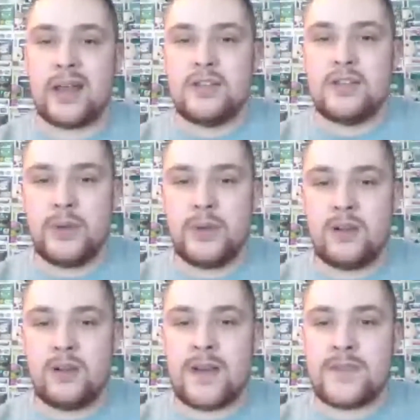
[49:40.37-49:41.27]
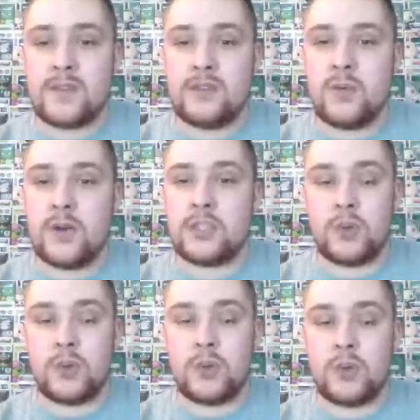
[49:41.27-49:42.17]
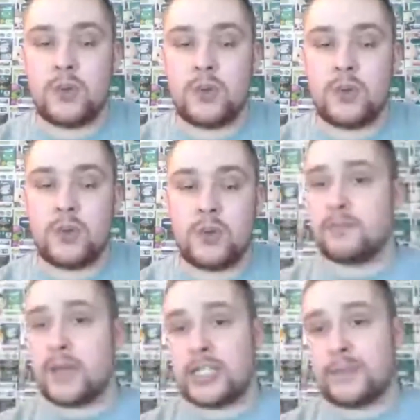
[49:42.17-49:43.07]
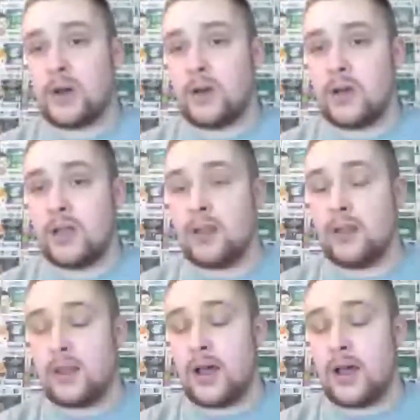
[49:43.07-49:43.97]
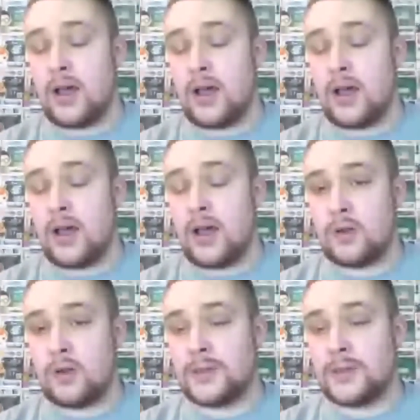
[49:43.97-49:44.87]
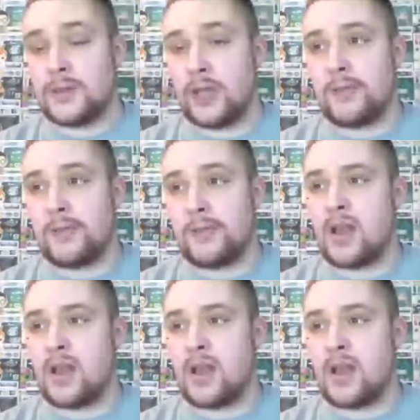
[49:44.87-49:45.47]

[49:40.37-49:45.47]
Superhero 5,000. Do you watch sports? I watch baseball, a lot of baseball. I go to baseball games.